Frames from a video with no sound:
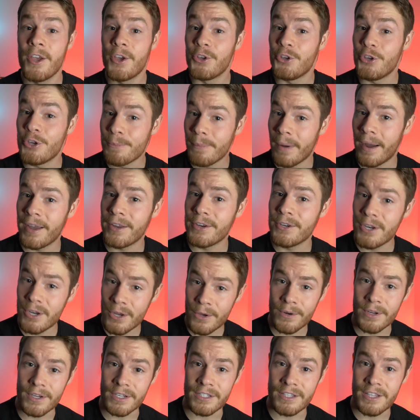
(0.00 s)
you might
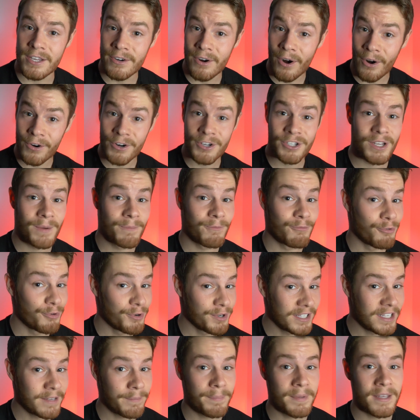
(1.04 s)
notice there are some
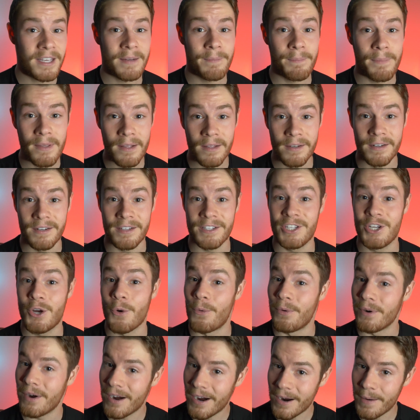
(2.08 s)
really big buildings
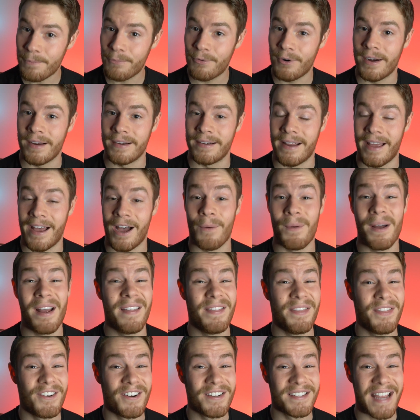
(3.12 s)
going up right now,
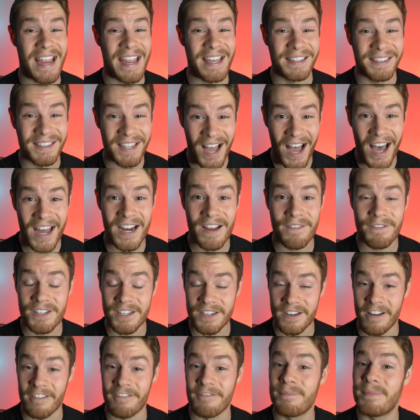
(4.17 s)
and there's a lot of
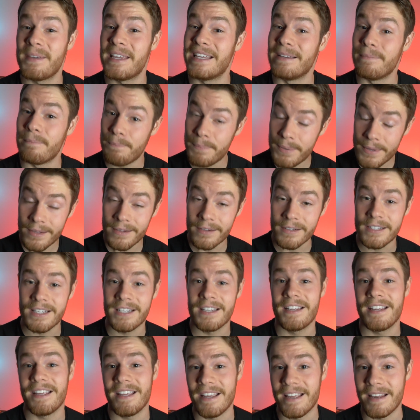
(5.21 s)
stuff being built
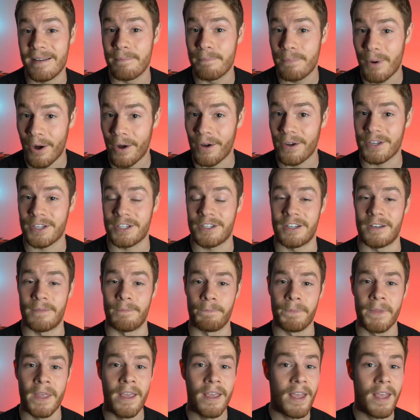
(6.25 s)
in Boston.